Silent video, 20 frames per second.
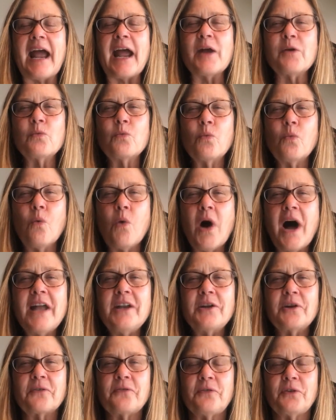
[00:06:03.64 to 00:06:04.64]
a
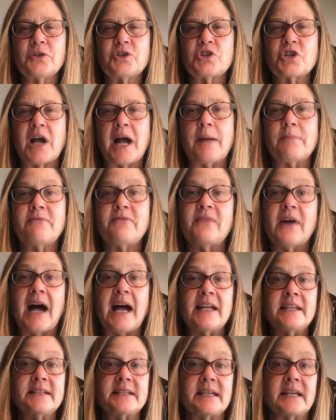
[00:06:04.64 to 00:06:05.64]
wonderful job
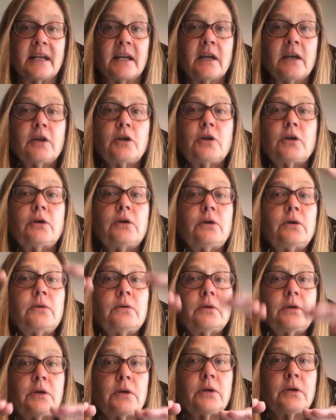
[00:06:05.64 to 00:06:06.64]
finding
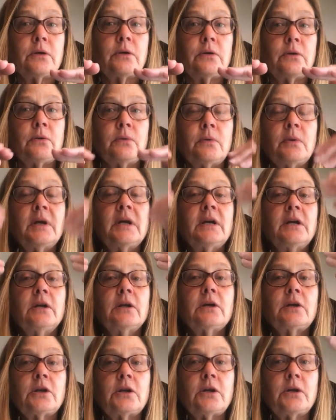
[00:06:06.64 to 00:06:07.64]
cuckoo,
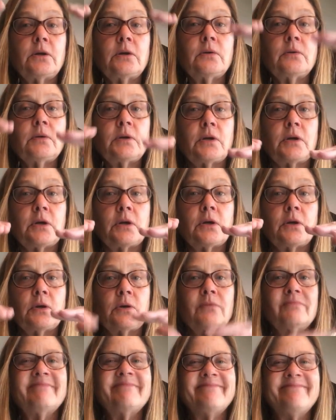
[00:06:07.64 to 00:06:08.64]

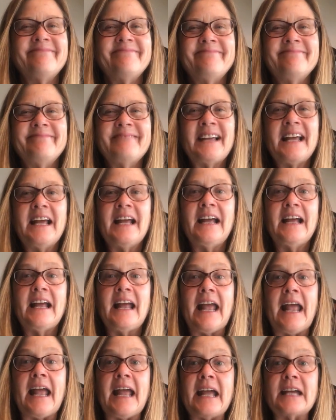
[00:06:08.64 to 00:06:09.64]
cuckoo.
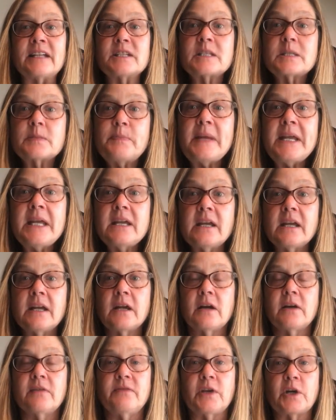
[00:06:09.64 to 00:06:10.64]
And
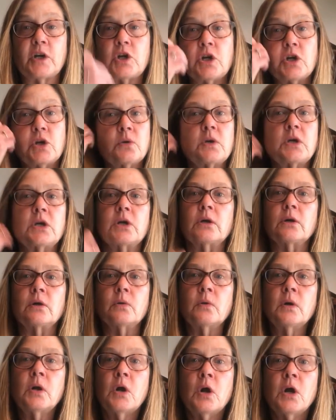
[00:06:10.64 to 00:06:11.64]
speaking of the
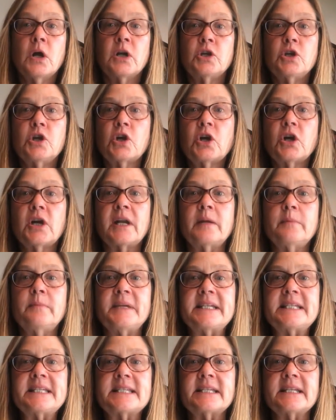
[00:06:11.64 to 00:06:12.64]
cuckoo, you're going to
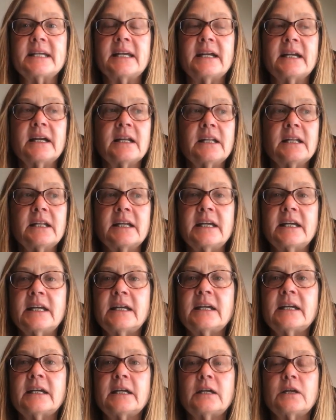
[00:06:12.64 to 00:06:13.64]
be seeing a
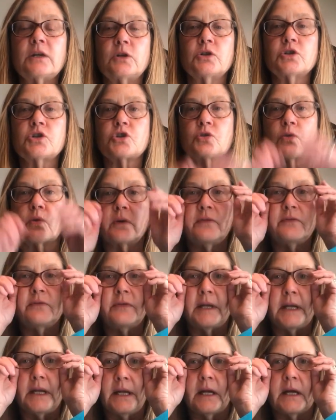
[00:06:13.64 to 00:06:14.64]
little short
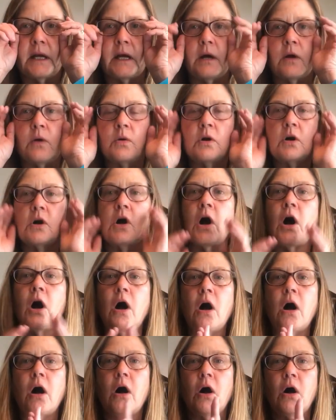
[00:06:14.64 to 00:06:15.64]
video
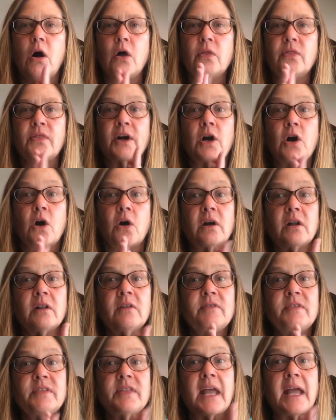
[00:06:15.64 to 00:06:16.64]
called The
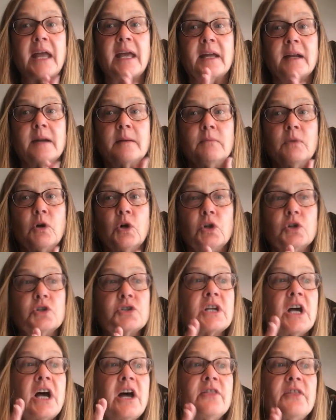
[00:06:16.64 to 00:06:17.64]
Carnival of the
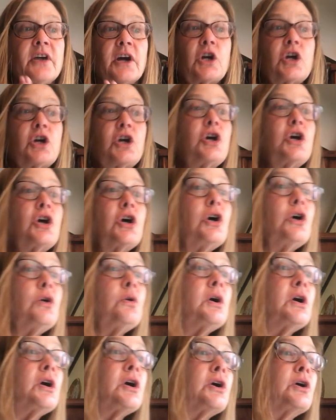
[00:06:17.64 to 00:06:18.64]
Animals, The
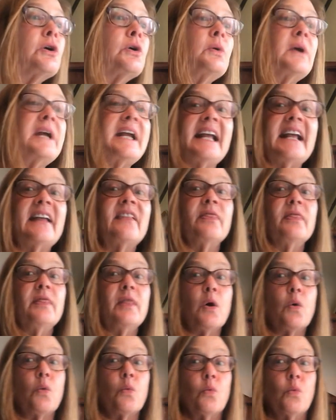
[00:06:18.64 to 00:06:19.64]
Cuckoo in
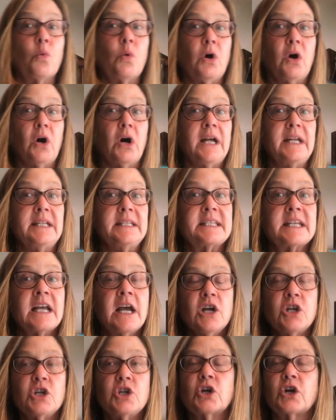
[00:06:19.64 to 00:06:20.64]
the Woods.
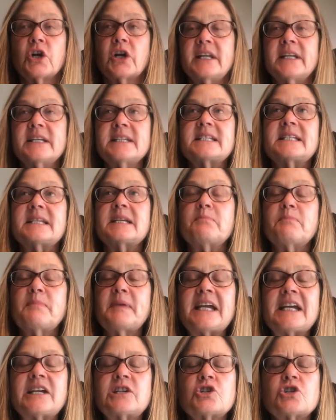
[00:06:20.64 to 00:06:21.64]
You're going to see
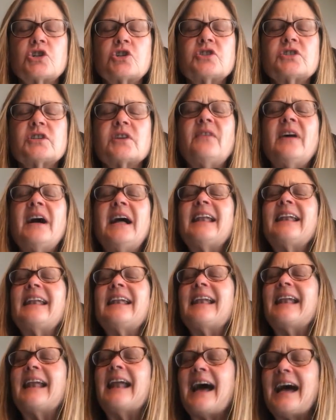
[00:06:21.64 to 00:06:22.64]
pictures of
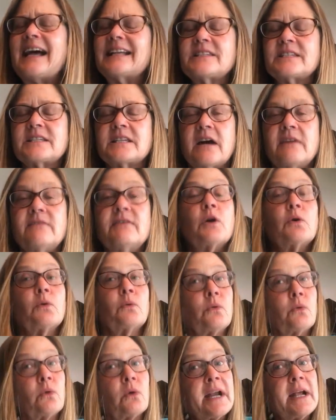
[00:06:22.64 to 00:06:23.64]
lots of
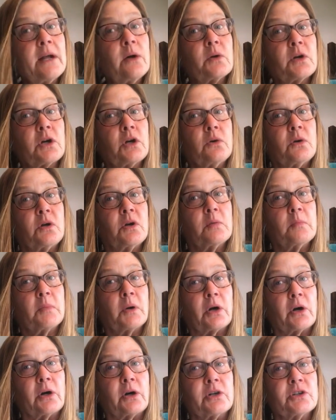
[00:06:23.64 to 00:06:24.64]
real cuckoo
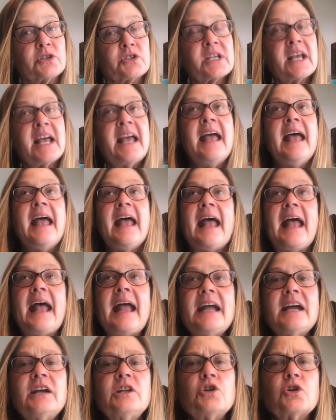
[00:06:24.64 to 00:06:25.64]
birds,
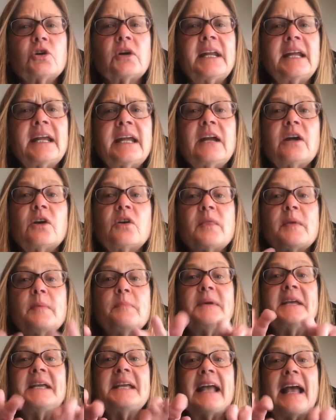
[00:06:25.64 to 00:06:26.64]
and you're going to hear the
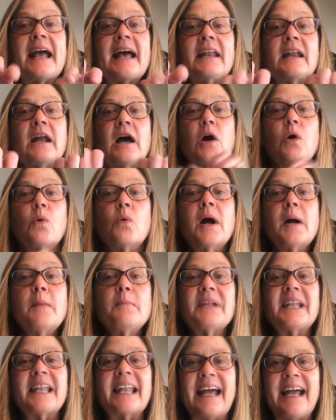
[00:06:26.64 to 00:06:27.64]
piano
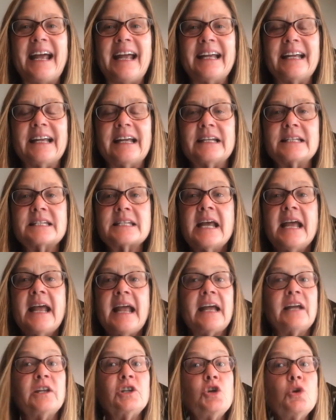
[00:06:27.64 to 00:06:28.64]
playing it,
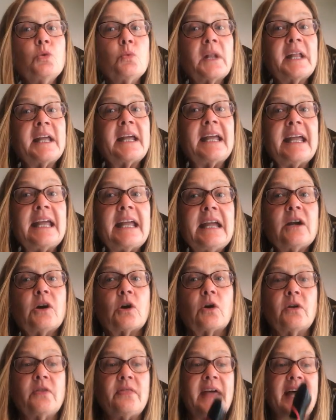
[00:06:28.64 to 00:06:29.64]
and you will
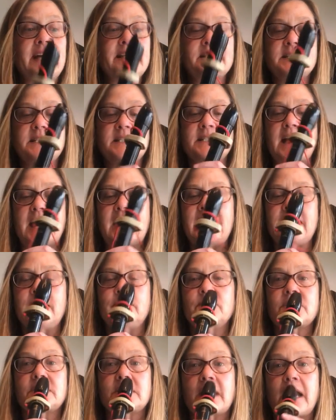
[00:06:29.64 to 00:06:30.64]
hear that
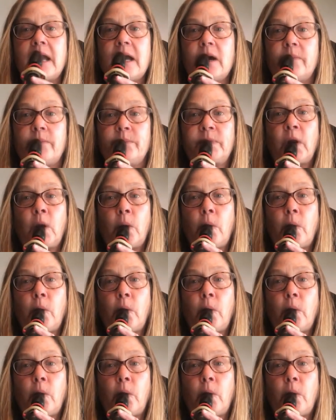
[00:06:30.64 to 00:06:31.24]
same sound